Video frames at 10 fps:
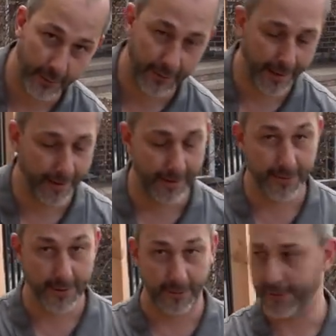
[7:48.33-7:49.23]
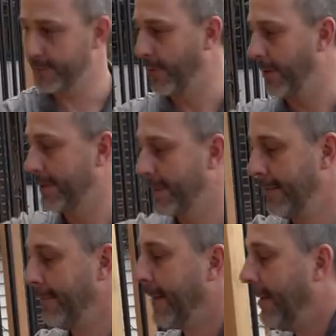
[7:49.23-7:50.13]
it with any other surface boards
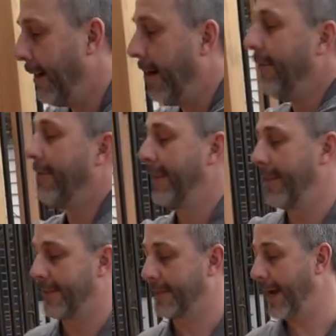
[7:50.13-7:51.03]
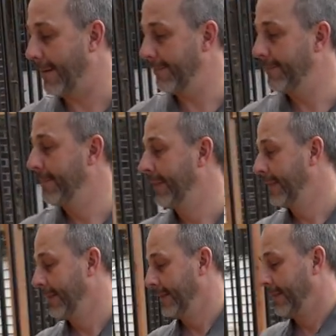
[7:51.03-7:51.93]
other than the top.
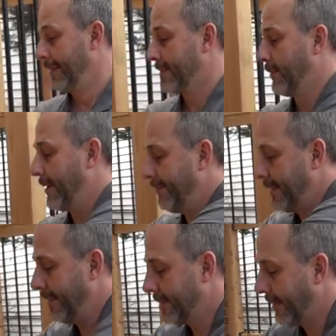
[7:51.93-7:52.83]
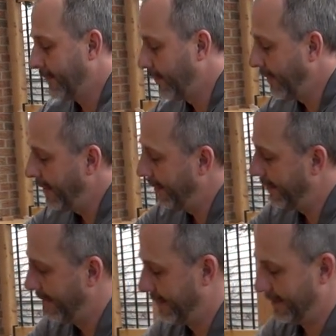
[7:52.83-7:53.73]
So what I've done is I've created
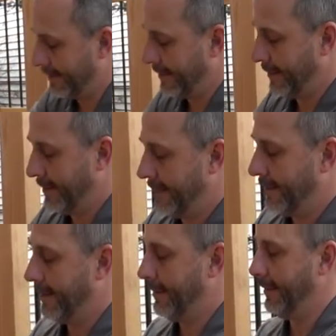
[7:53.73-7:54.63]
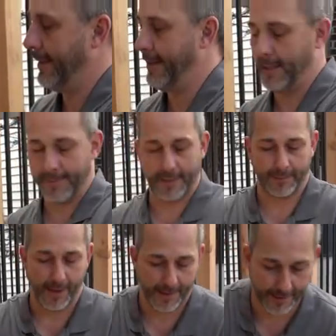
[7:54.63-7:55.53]
a little bit of
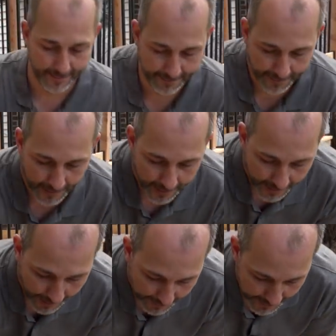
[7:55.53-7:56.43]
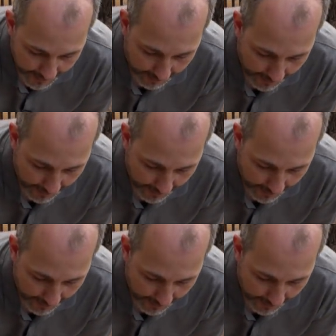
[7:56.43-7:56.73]
blocking. I'm just gonna